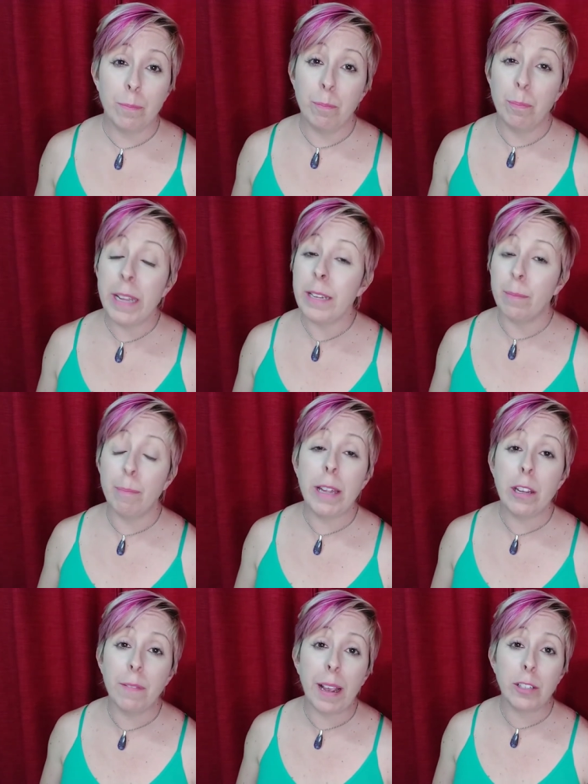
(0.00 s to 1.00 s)
man
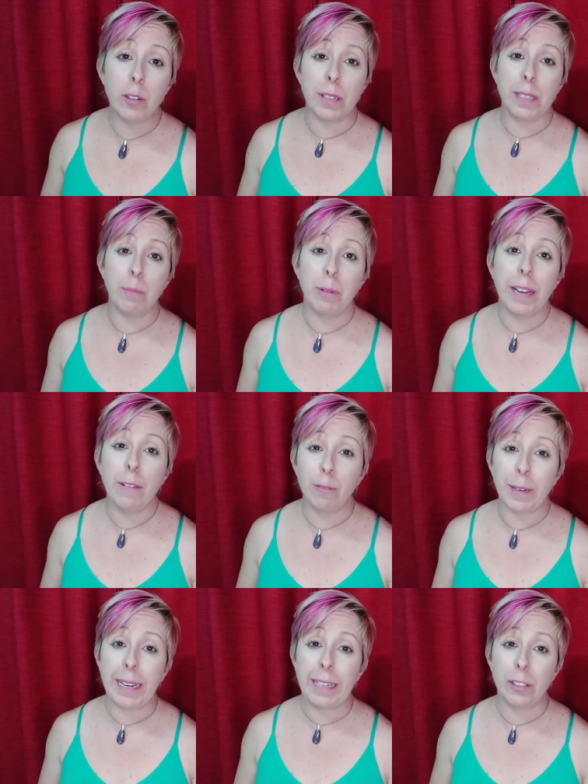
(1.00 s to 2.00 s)
manufacturers are pretty
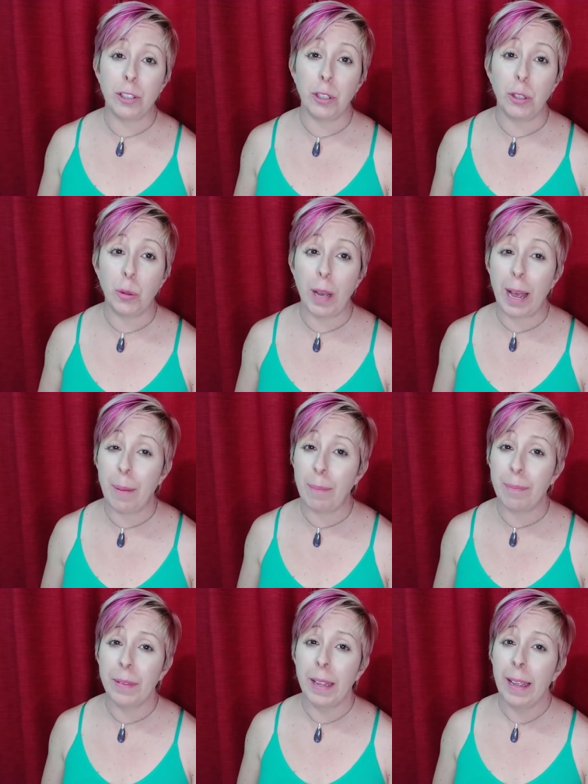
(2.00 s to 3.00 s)
free to um,
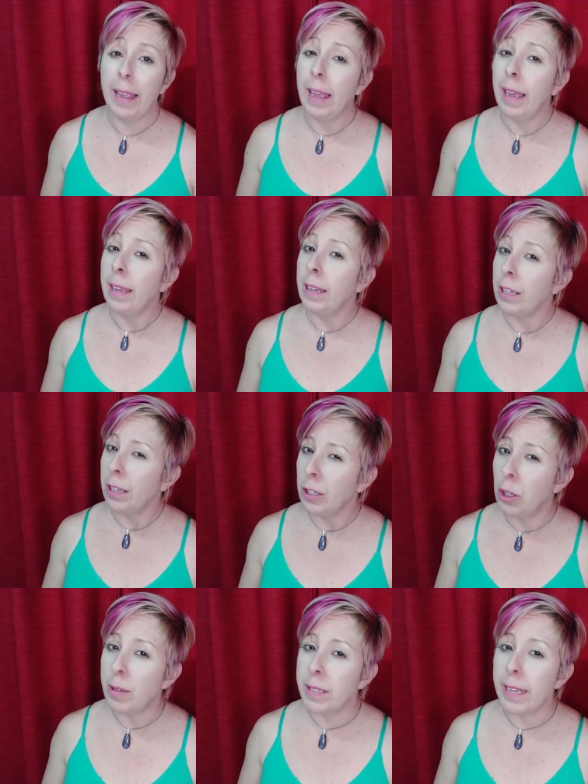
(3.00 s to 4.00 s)

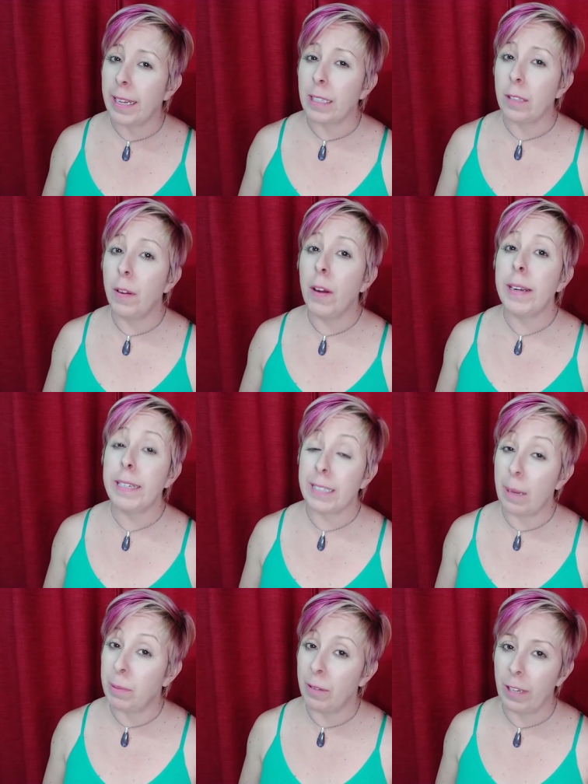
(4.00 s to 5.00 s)
use things very
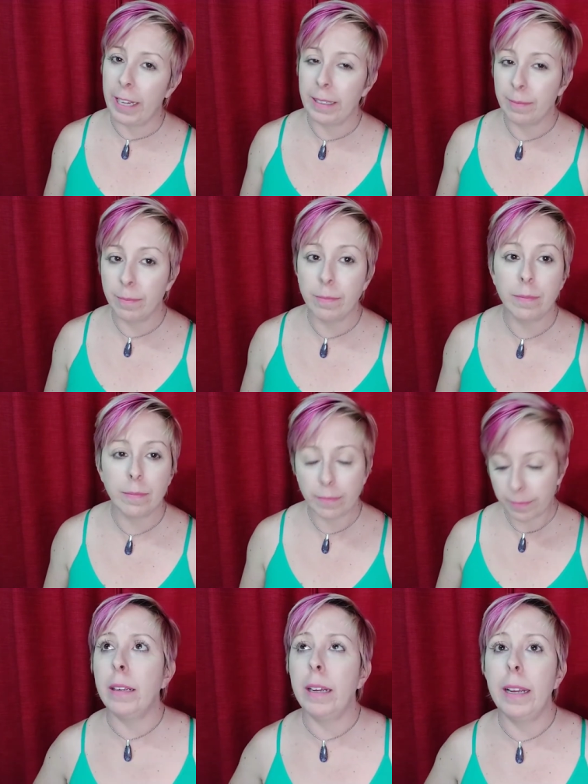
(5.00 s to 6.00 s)
deceptively
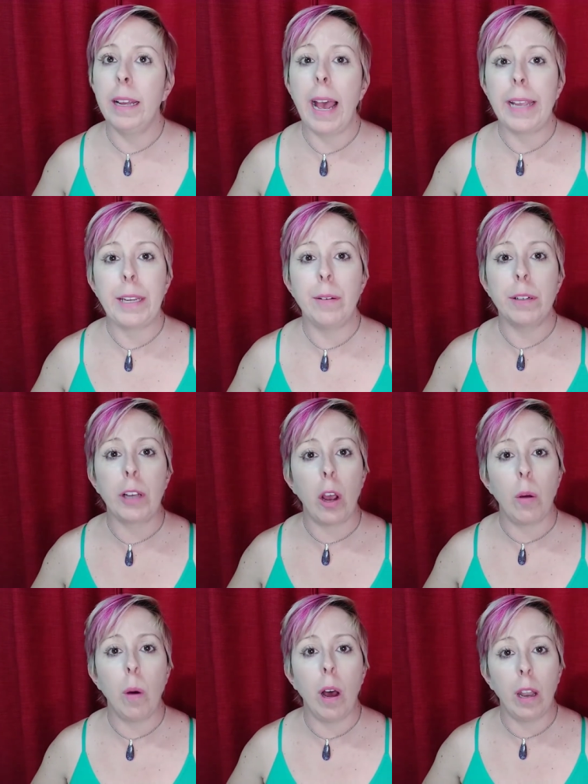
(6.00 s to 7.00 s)
a year
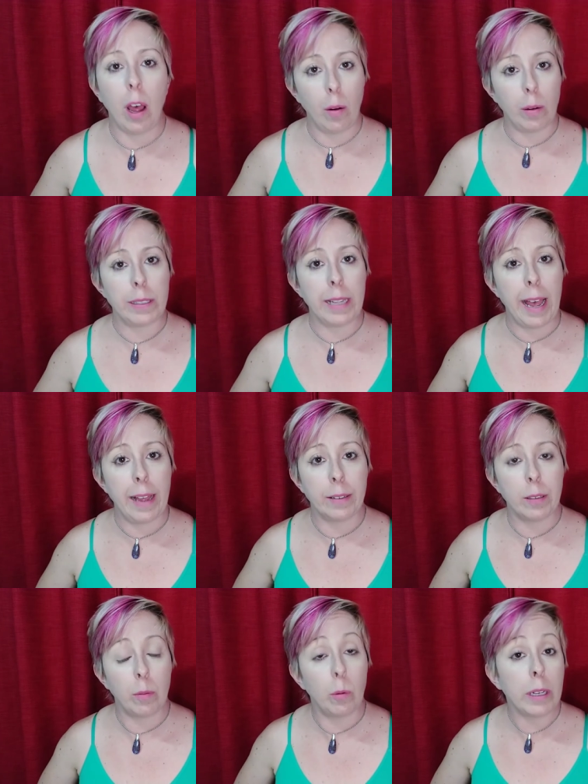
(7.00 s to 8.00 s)
ago while I was
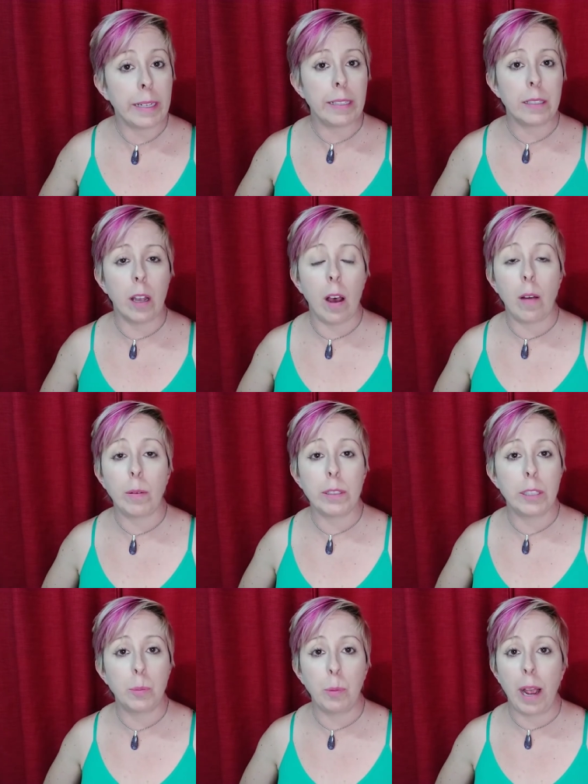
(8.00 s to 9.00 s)
at Woolies. I was
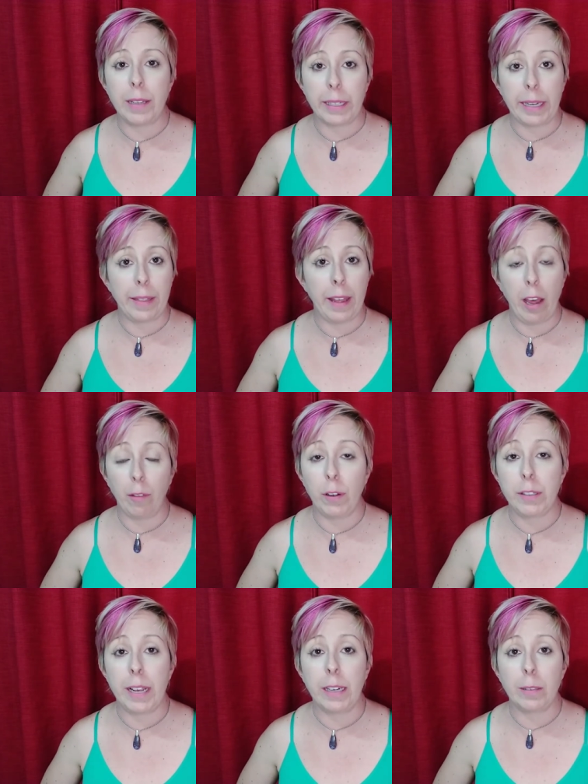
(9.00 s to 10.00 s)
just browsing in the health
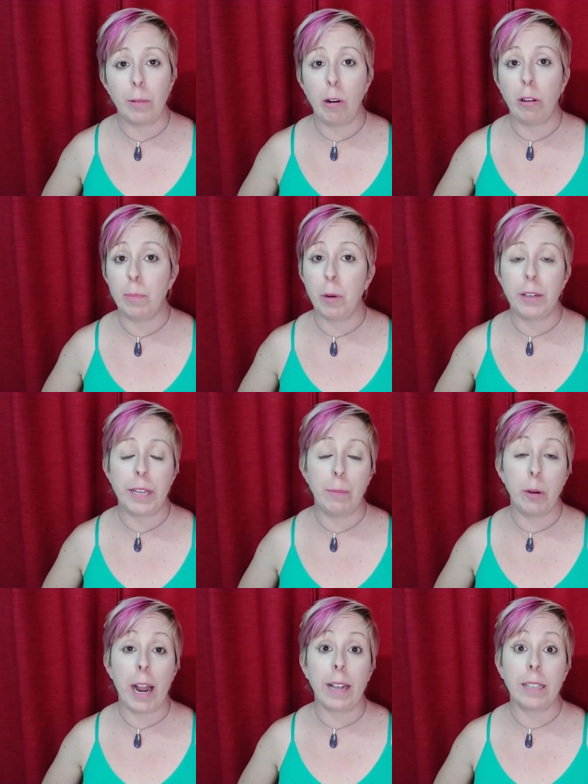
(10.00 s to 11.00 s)
food section where all the protein
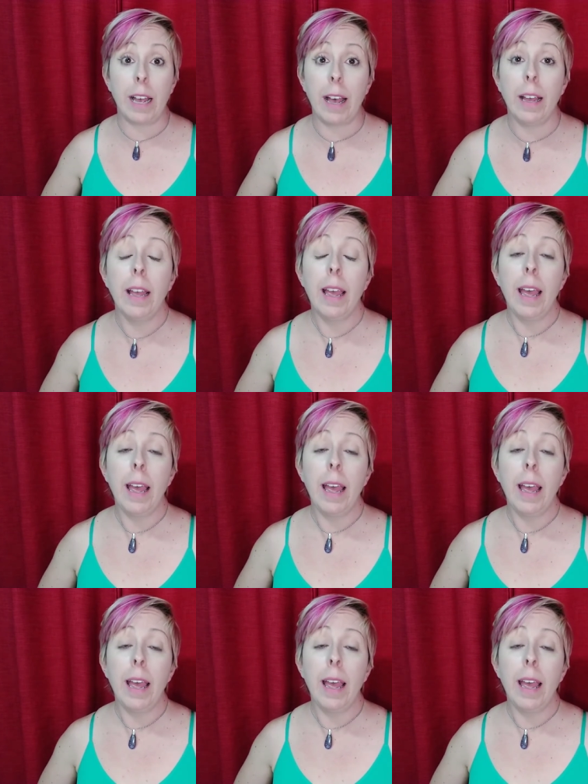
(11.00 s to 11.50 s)
products are,